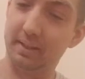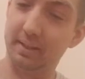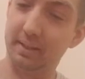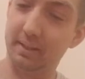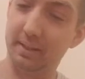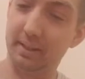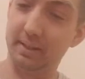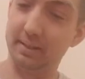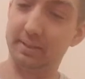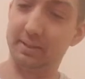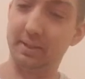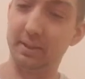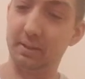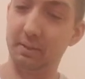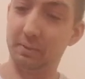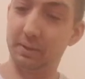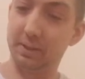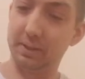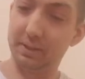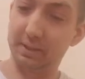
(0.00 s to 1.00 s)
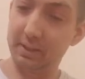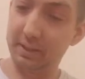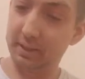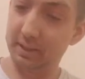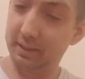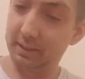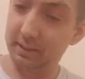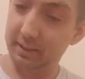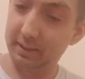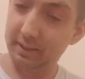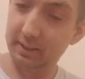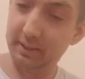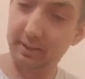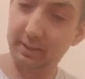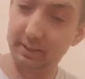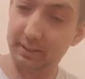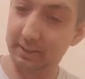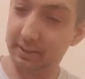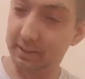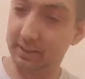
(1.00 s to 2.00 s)
Alright, so we're just going to
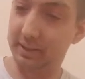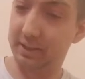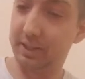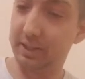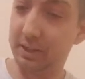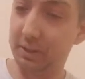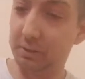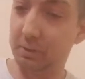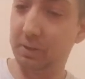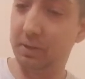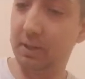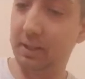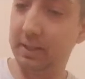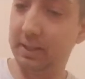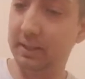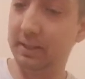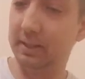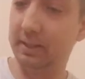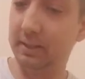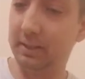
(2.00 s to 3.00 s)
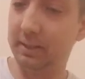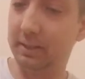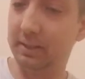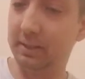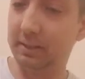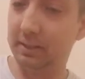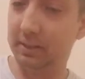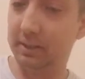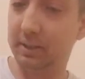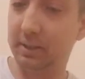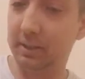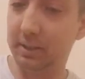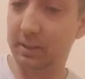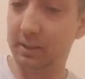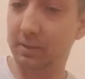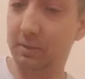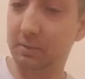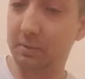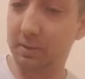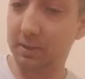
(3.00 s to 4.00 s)
continue on
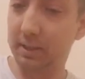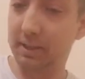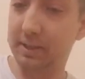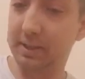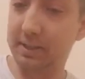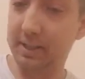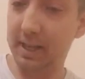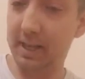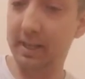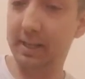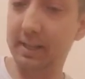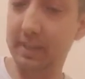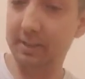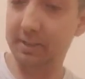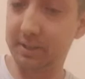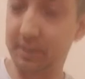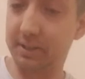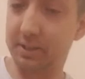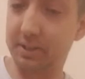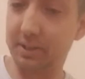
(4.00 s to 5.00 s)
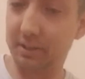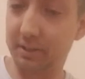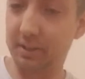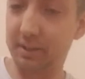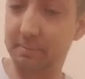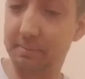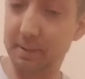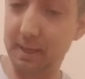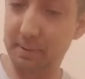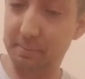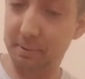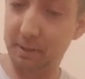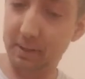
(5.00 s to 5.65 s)
with our sanding 60 grit paper